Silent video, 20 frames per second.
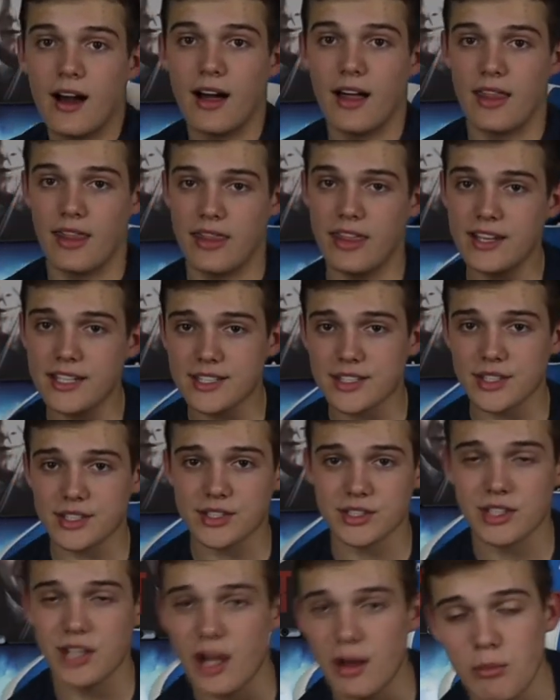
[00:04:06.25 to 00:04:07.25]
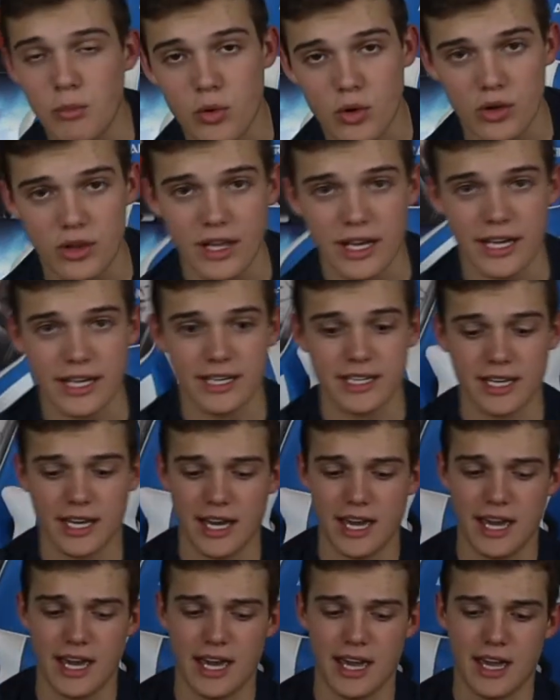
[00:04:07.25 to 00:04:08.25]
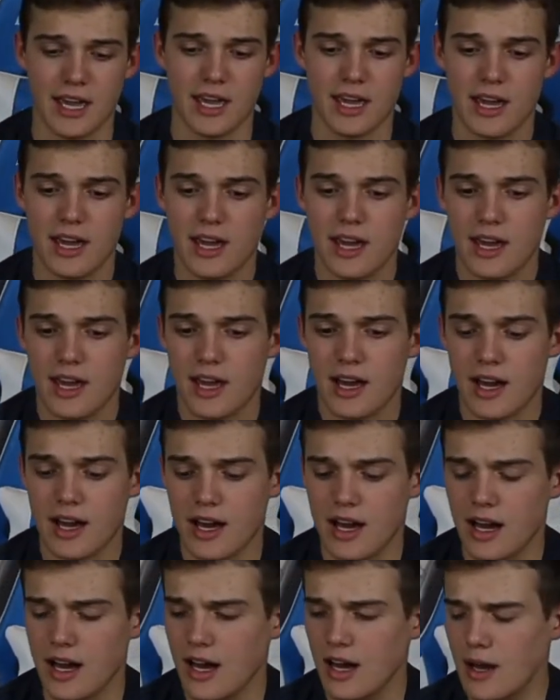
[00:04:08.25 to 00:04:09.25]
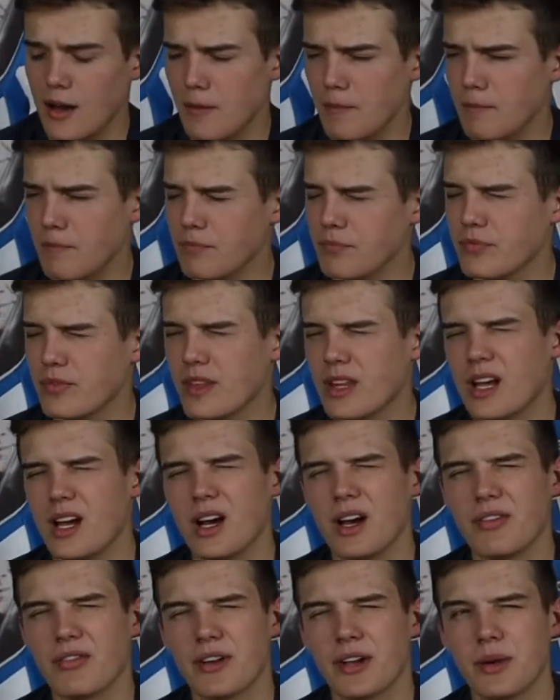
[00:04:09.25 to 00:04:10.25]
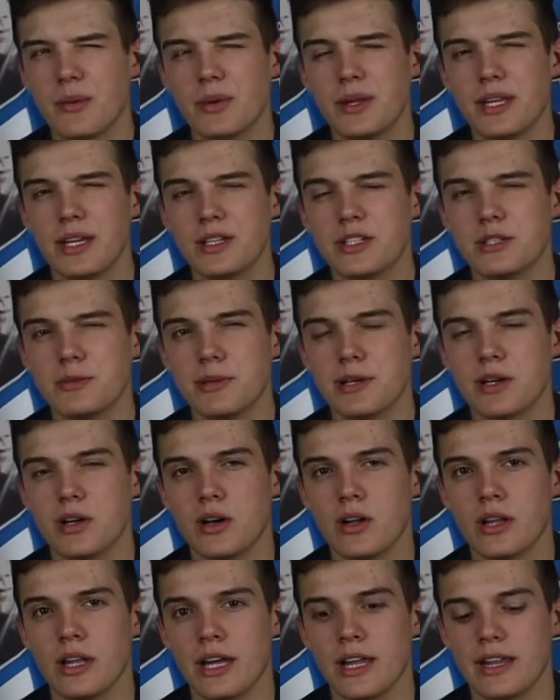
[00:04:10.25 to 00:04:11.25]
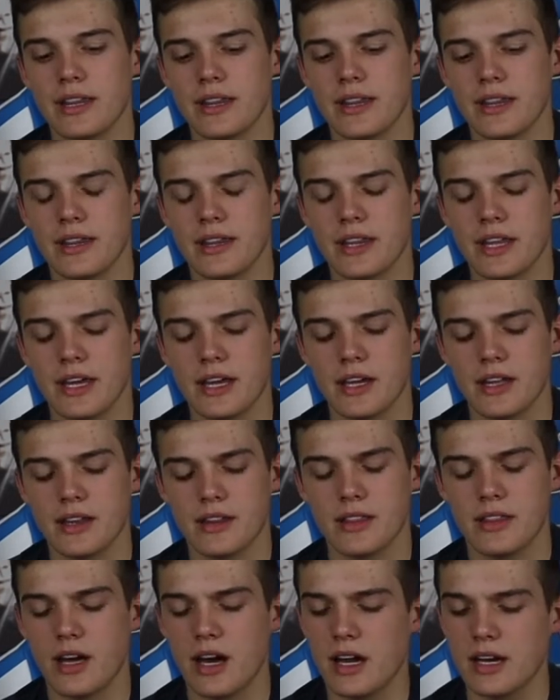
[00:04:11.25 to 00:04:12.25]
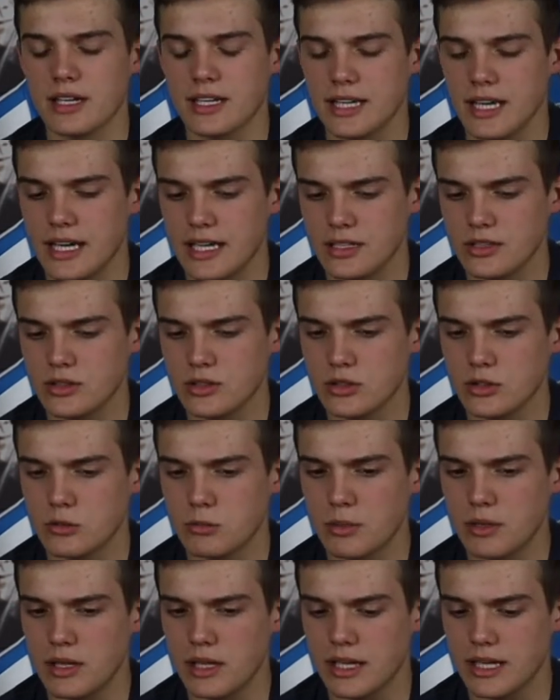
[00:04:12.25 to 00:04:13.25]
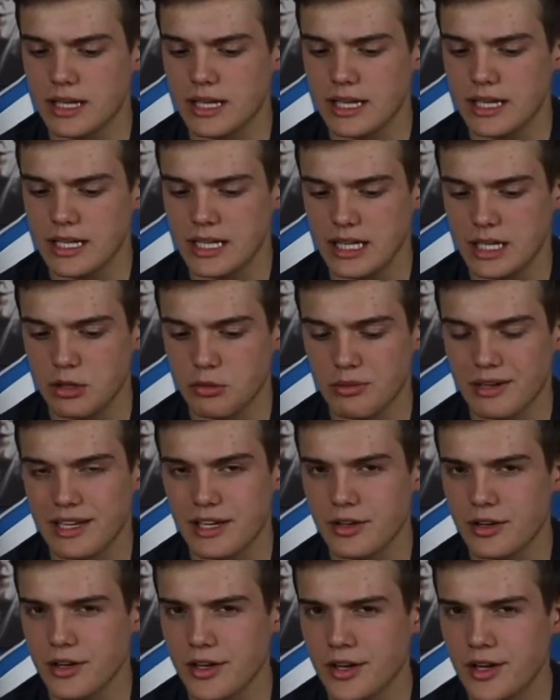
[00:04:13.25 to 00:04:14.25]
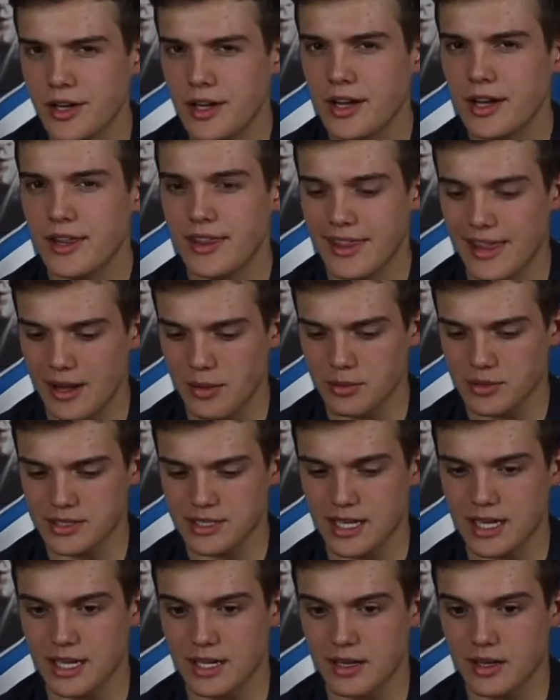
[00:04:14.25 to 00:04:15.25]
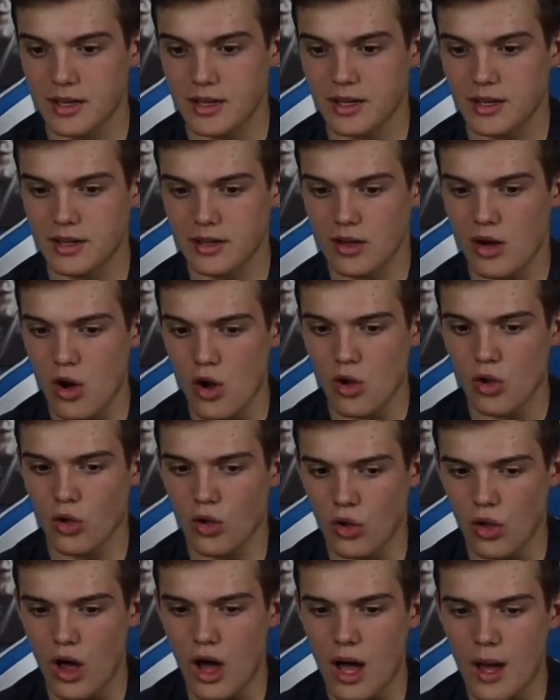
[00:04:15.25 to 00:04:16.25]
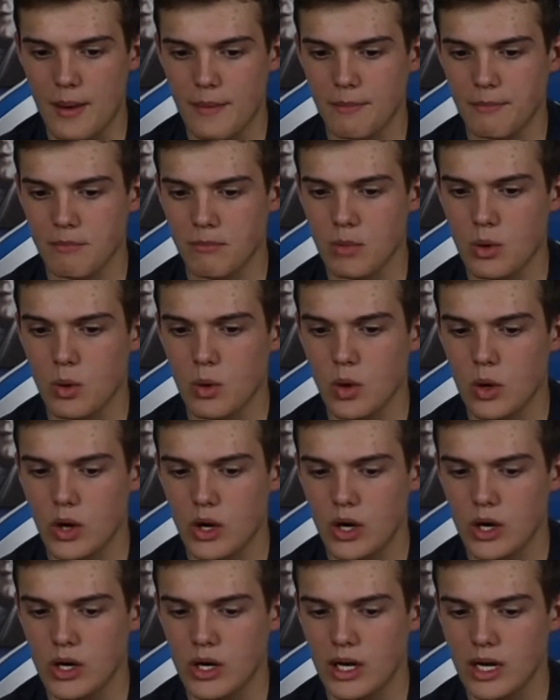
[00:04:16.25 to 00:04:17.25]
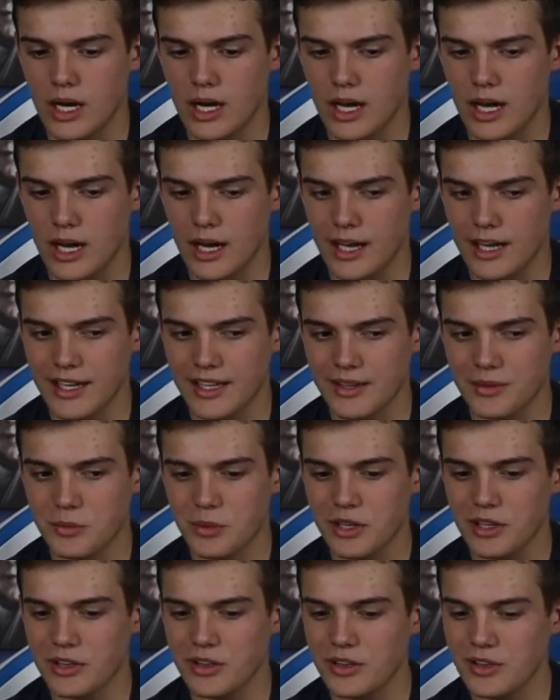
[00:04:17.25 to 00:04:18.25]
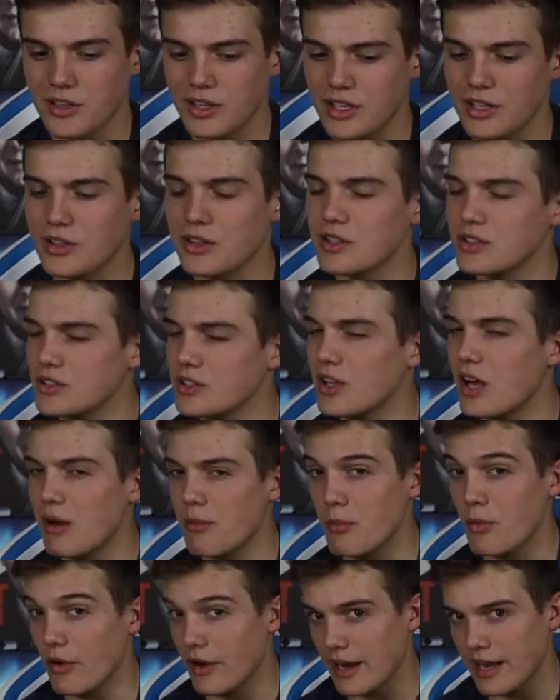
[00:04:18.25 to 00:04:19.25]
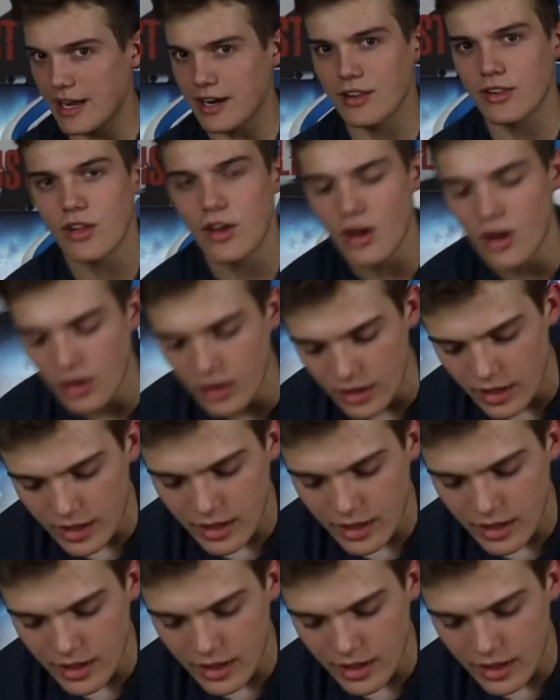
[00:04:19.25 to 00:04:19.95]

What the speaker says: this looks a lot more like a, I forget what they used to be called. Not a Kindle, but like an e-reader that was like a lot more, it looked a lot more analog